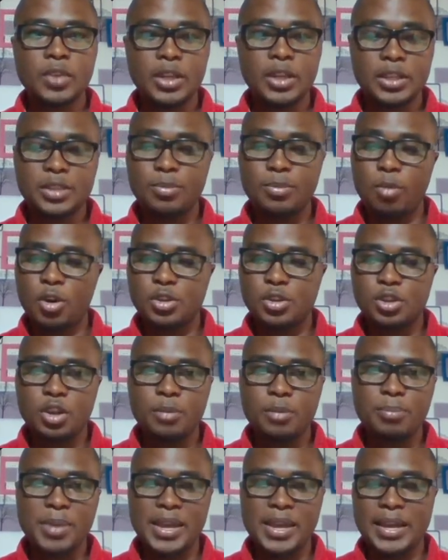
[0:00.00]
It must
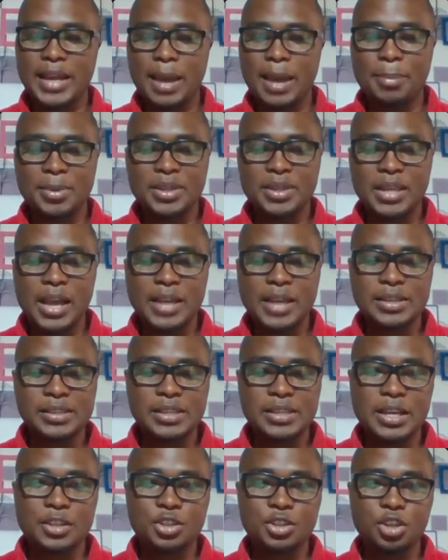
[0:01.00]
not be in capital,
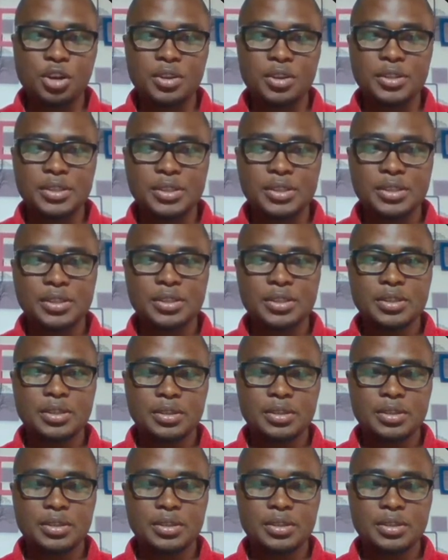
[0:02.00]
it's your choice.